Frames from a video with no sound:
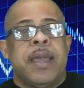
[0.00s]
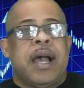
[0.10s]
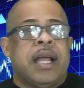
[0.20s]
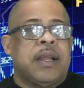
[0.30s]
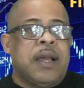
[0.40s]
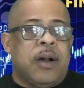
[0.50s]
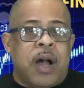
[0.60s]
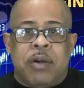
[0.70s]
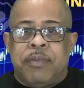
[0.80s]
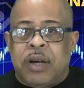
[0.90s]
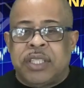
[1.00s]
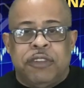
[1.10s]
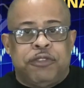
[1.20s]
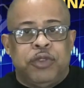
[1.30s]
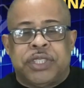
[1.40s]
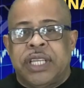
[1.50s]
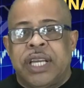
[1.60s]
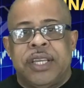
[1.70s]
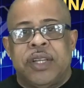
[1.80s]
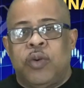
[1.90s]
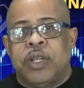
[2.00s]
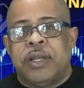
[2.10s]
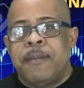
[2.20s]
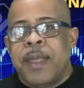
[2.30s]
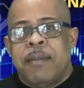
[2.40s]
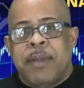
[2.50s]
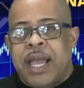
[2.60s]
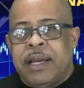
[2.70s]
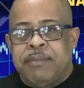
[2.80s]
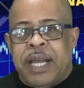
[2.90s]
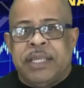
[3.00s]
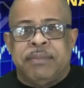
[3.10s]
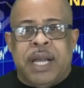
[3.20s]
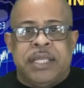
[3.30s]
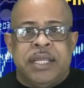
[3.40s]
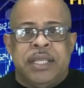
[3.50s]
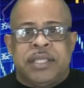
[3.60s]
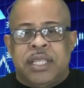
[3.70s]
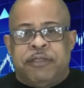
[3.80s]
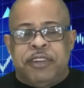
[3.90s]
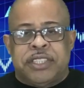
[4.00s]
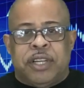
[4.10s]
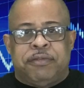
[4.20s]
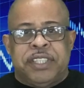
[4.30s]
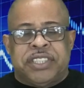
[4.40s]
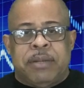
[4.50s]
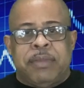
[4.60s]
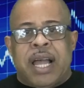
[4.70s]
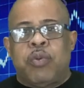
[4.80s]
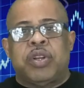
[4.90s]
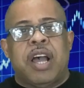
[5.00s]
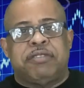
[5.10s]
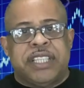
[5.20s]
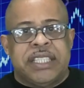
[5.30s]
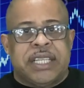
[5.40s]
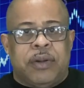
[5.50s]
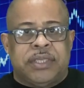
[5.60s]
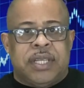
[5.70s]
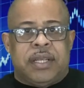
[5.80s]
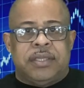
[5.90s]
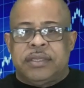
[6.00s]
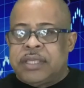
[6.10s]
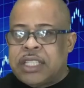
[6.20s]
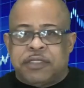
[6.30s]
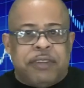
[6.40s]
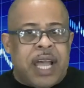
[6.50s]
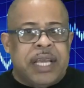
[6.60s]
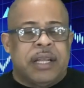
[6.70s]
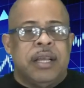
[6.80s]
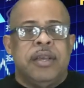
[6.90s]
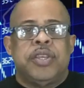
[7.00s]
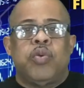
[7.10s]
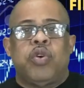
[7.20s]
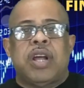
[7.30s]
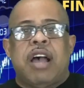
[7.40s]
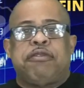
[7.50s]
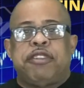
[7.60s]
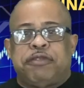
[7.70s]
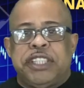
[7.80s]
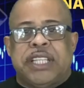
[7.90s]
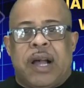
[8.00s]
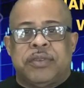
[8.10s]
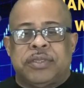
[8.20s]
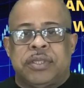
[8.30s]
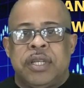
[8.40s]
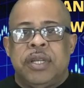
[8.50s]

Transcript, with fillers: And uh, how about if you say, you know what, by, by, by the 31st of December, I want to have $10,000. That's fine. You want to have 50000